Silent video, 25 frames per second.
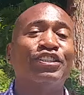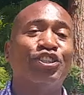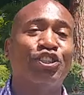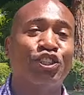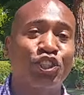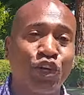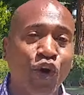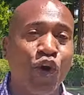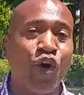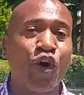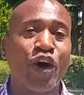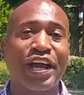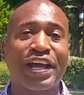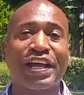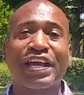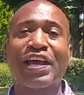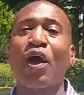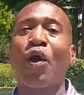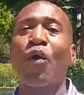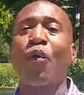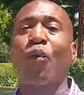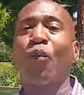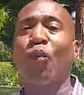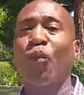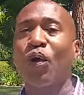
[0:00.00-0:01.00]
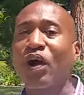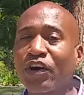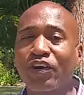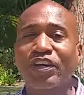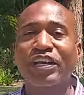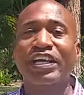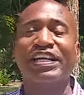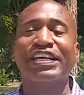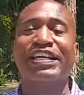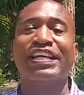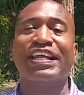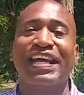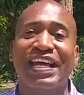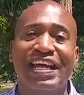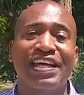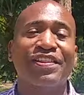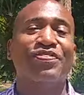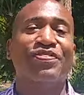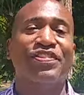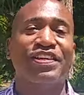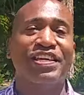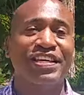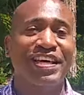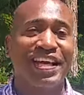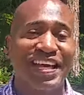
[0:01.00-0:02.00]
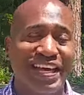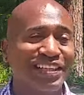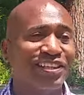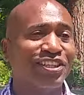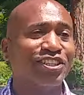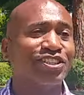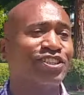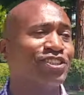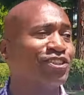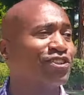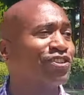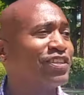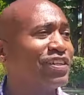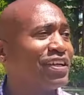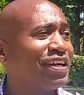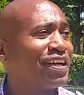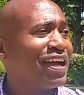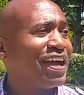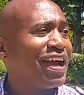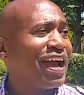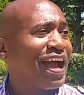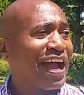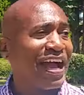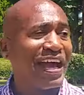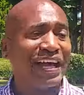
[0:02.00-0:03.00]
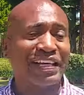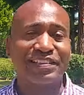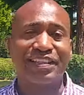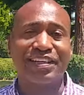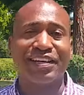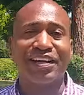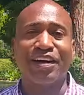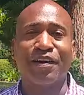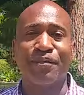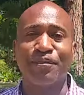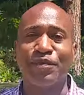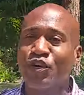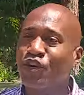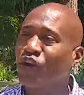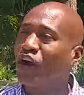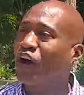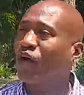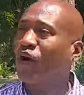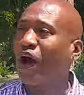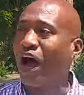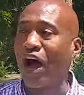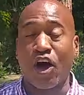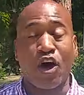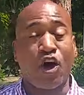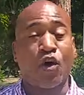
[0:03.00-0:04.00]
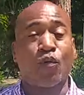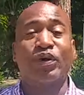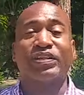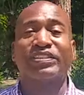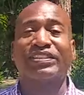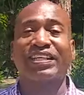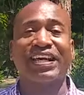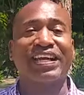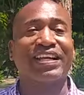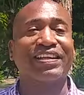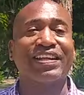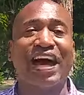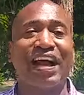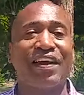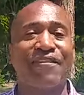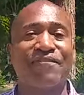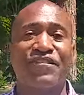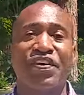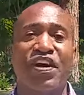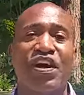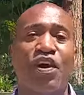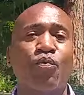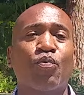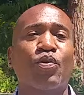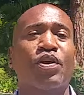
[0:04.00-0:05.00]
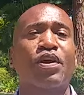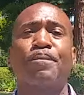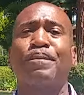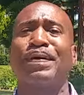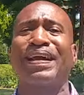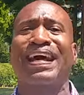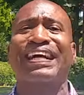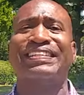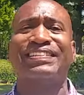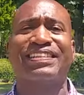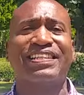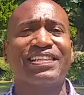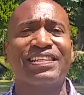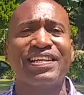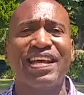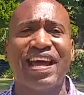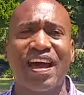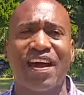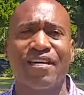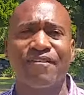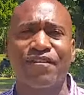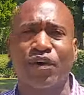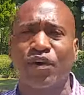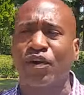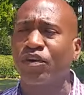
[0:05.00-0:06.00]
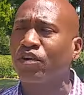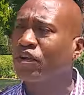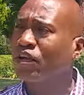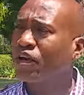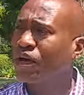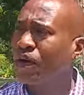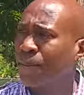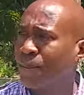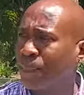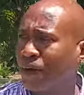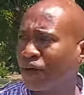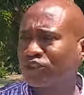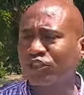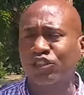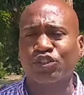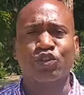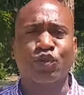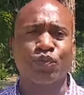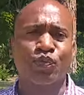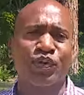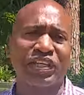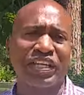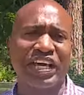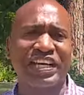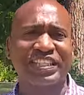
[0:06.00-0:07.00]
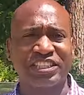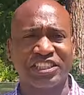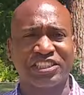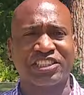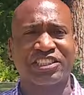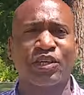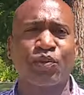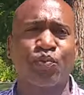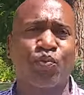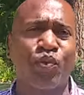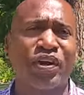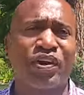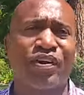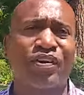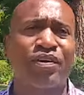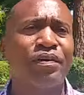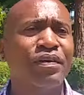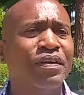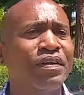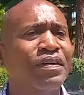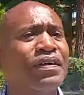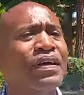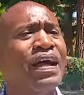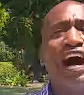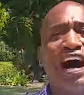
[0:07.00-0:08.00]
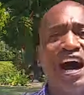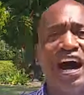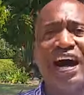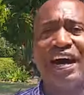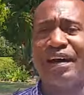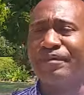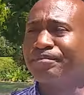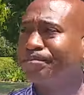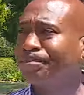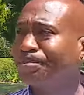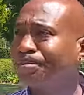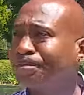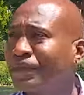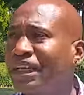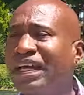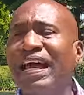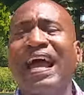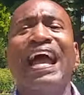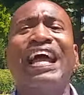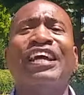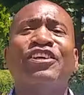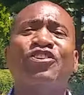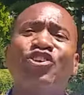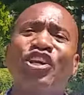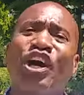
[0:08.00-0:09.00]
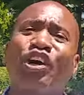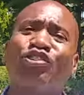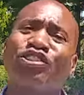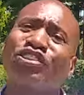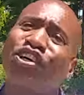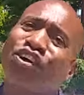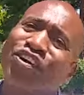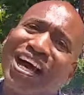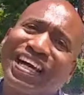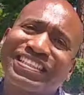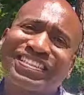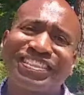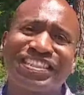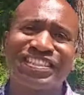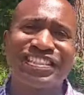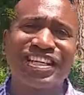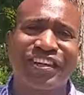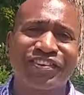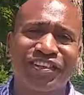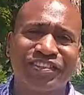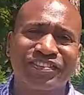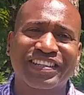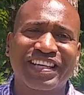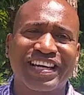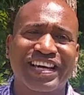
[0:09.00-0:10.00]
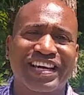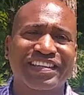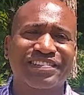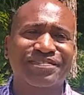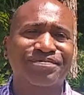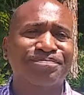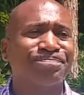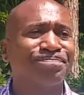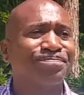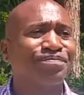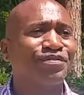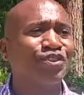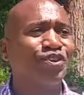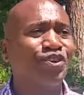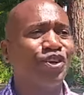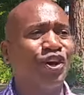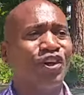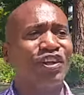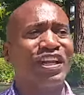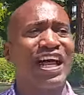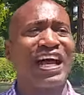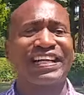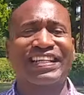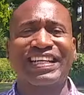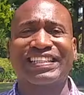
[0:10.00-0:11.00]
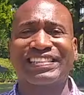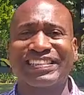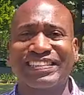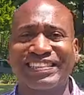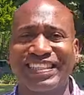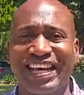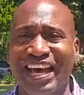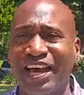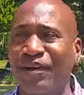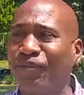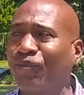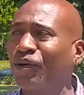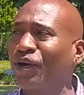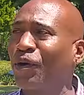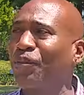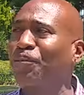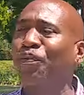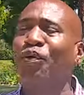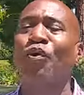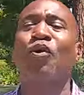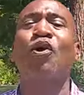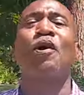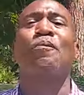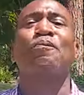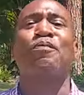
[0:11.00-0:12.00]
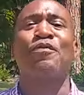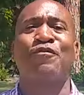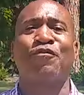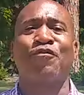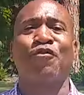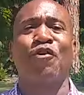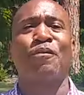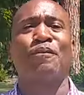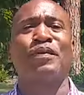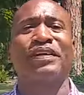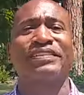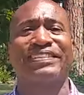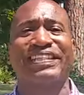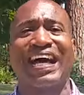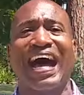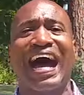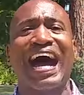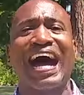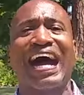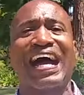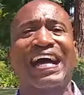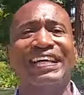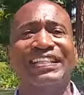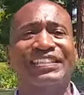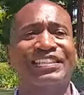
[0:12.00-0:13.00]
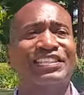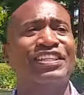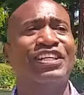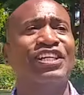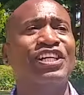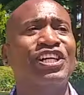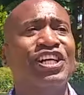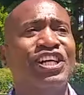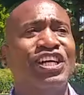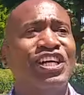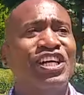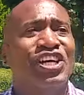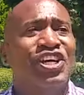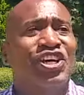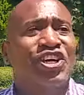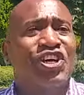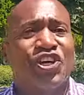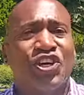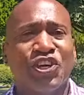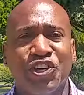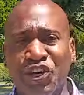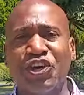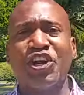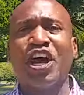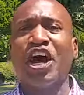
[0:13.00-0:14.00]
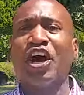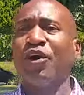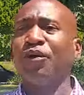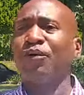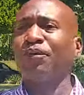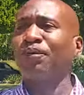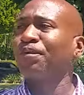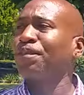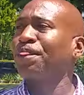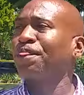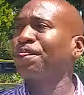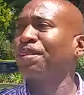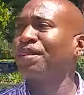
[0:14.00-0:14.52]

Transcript: enjoy working in the industry. And, um, you know, I always had a lot of fun with her, but I didn't have a personal relationship with her. Um, and, you know, so that's another thing. You know, like I said, when a porn performer dies, you know,